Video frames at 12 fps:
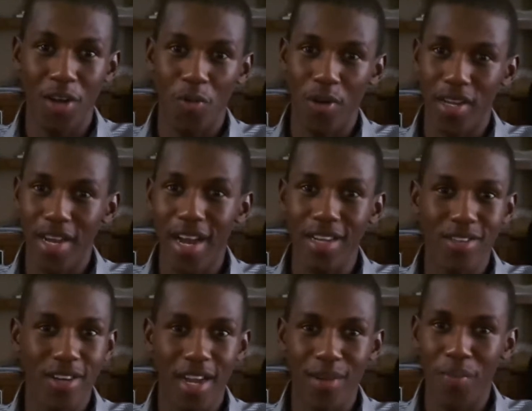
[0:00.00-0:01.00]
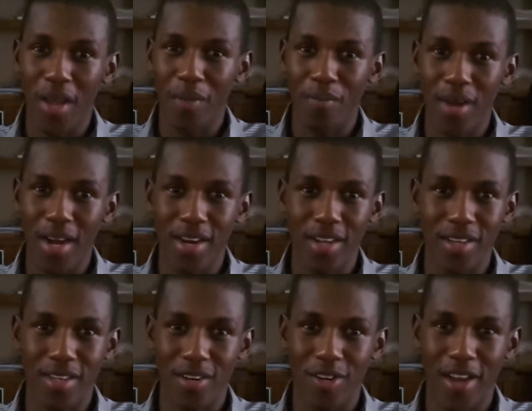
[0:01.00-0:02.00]
with that, you can make money,
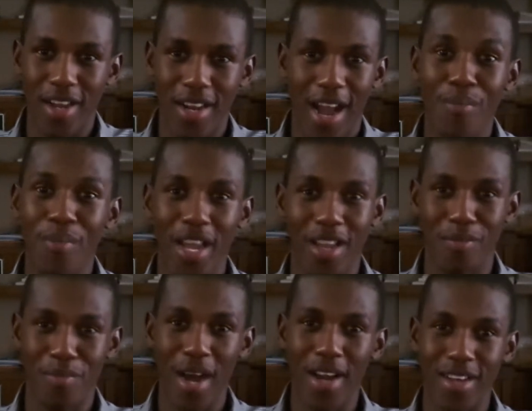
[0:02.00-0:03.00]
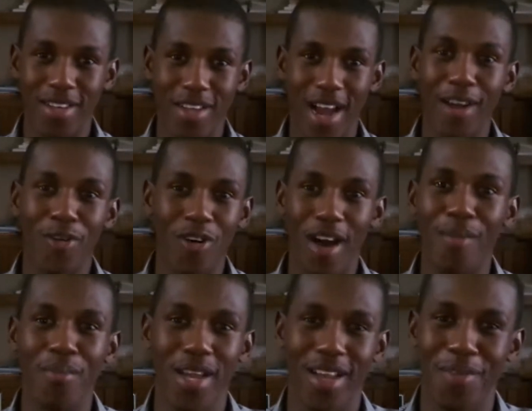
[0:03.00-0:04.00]
you know. And I'm making money. I know
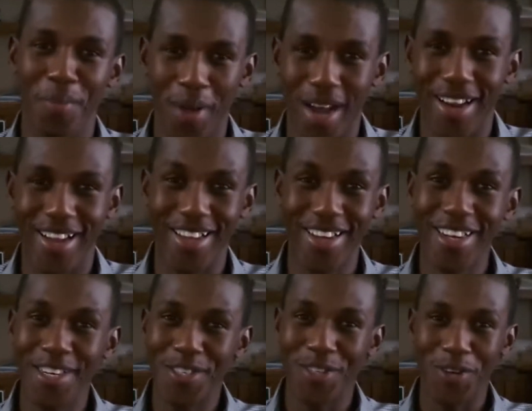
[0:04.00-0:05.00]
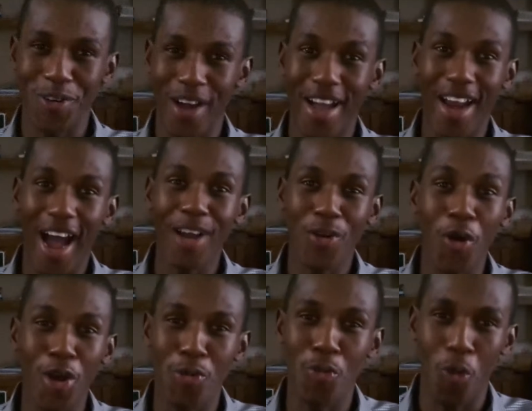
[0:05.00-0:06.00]
I'm making money. So, and I
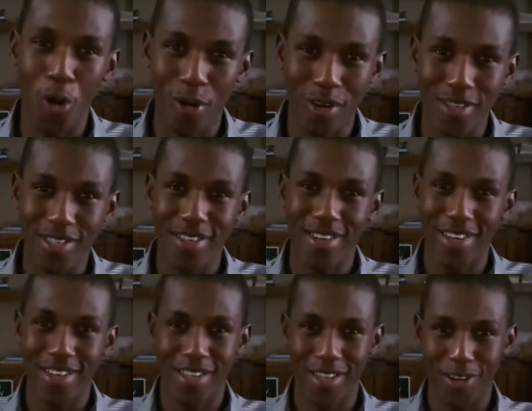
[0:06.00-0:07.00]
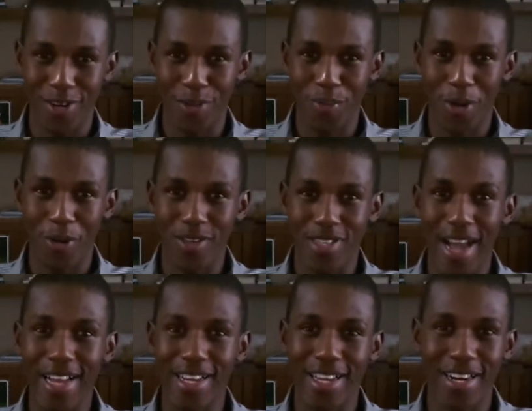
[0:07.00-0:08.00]
know it works, you know, because
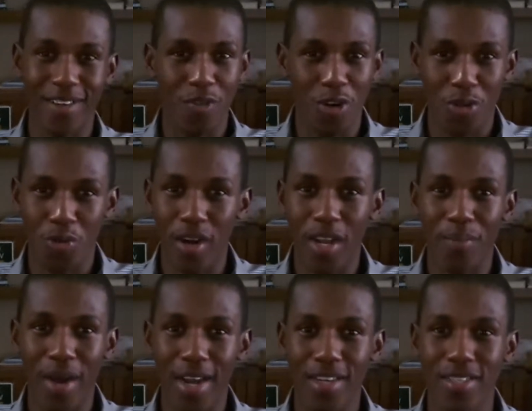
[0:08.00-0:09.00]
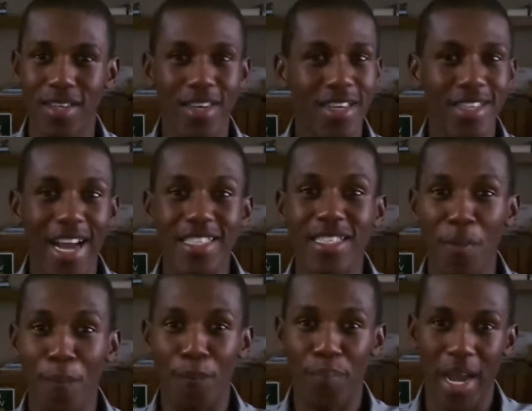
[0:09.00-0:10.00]
I did it for twenty bucks. That's
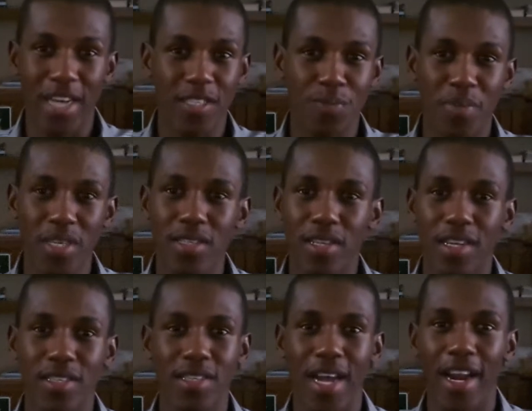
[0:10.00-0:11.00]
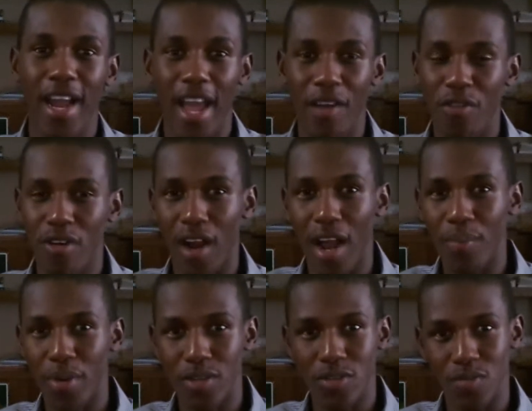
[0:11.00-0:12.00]
the best business that ever
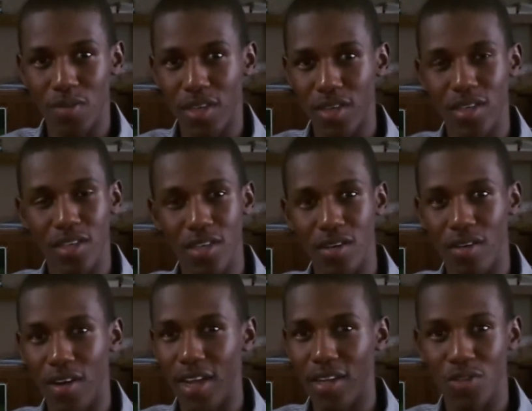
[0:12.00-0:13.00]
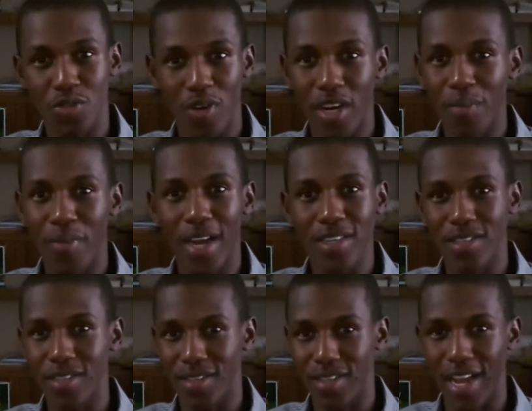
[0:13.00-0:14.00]
happened to me, you know. And twenty bucks
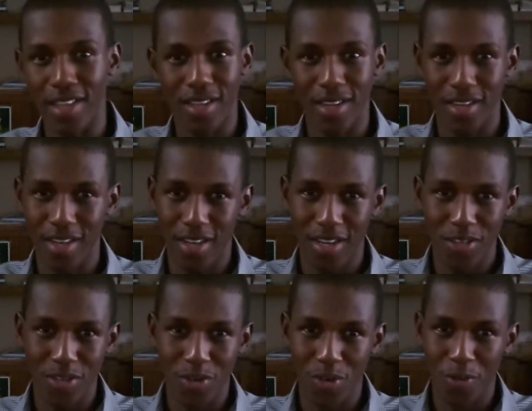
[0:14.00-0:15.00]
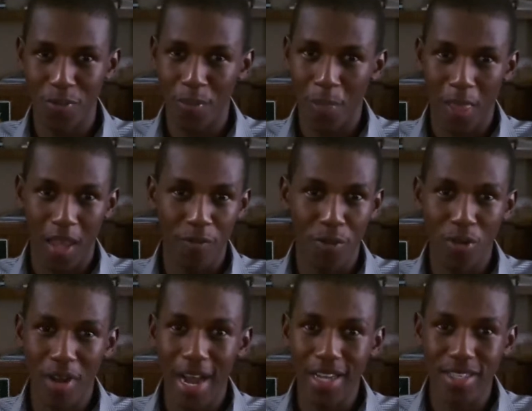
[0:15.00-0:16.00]
is nothing. So if
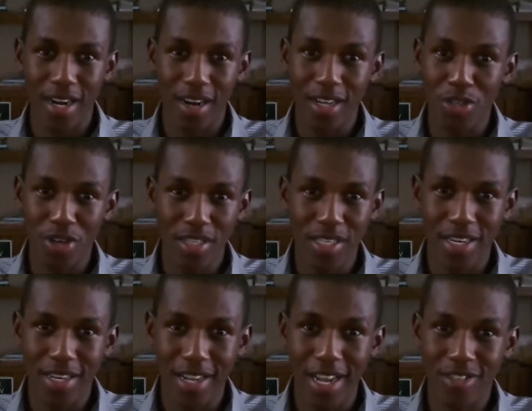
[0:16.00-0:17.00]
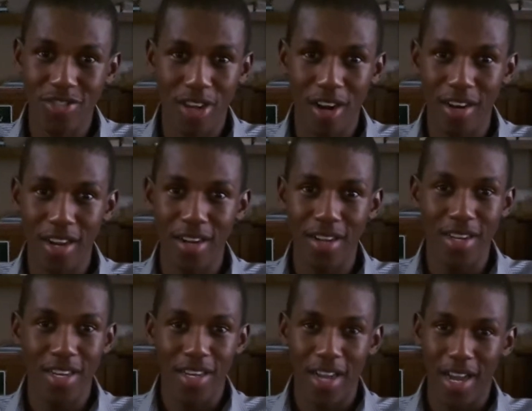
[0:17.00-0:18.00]
you guys are interested in get started
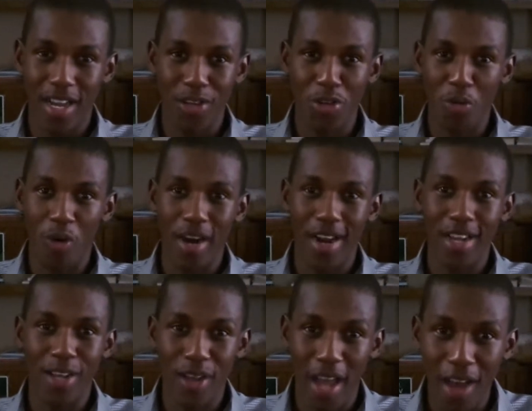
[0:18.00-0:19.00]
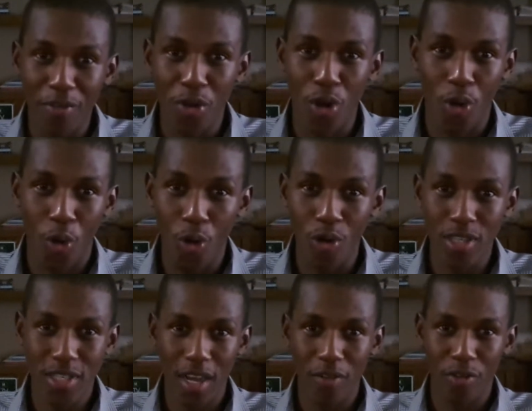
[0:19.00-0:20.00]
and you wanna you have your own
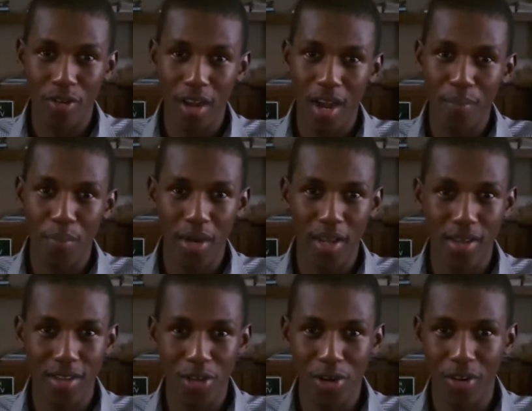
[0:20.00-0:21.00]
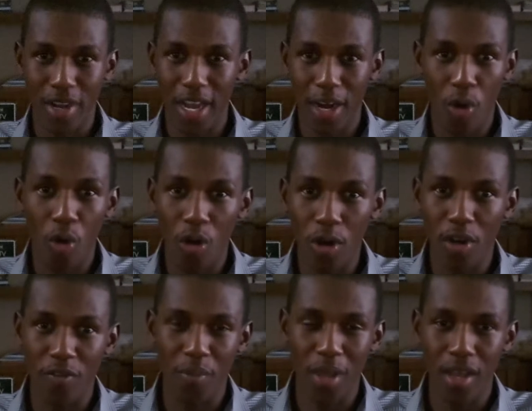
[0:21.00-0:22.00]
cell phone company, you know, get a hold
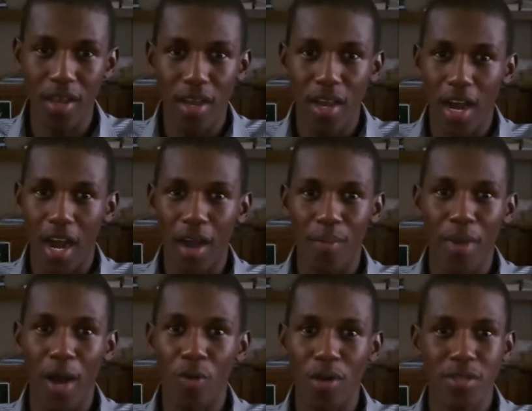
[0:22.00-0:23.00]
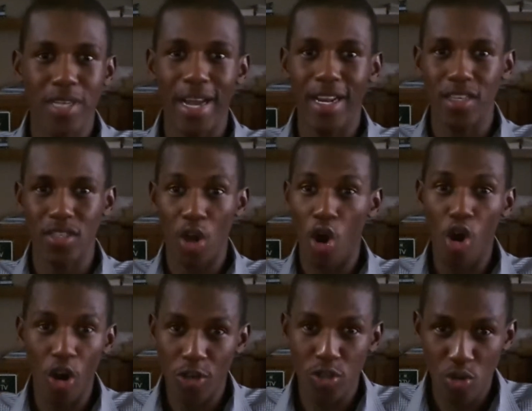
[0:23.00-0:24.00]
of me. Uh, my website is uh,
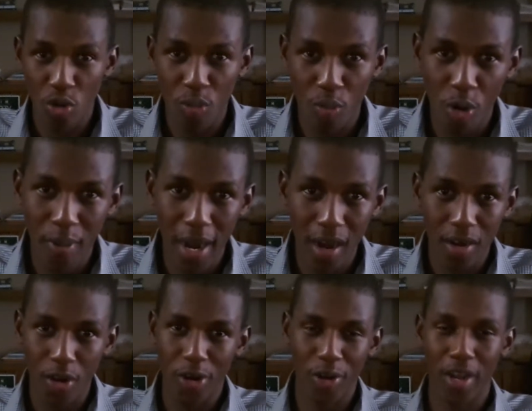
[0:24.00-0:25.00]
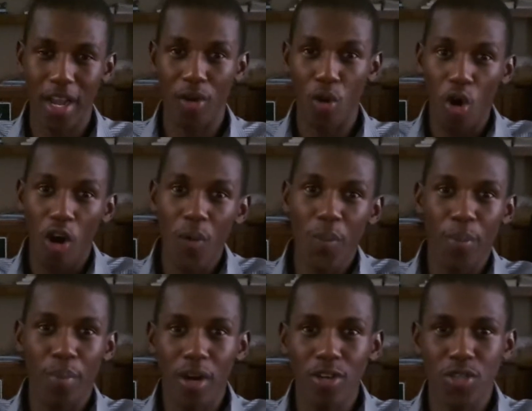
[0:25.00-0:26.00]
All Soul Mobile, or you can call me
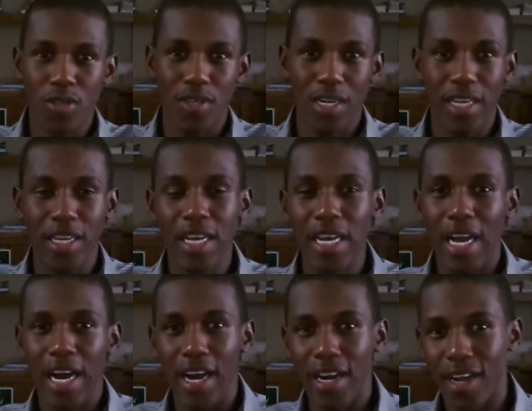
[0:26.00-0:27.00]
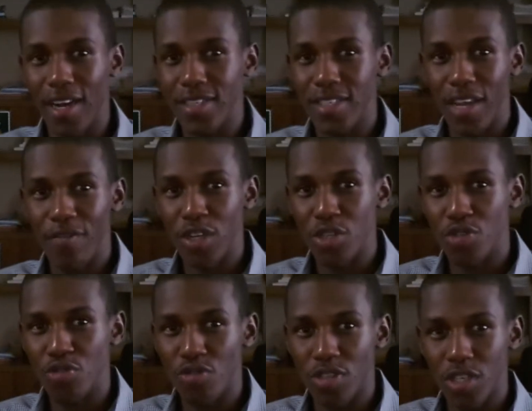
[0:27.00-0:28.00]
personally at uh, seven
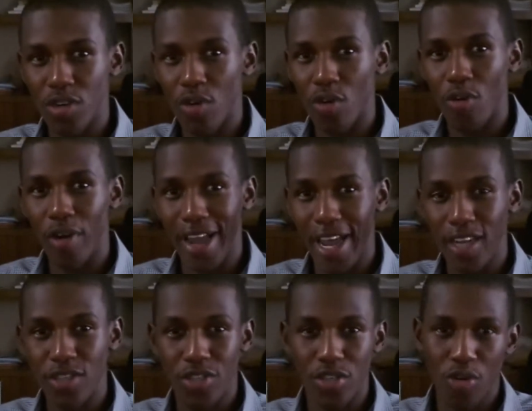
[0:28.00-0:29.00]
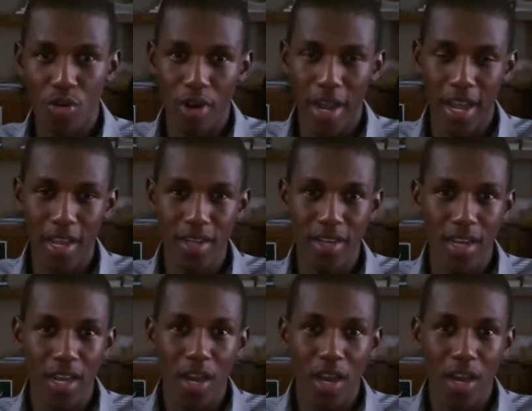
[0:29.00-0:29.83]
two zero, eight zero eight,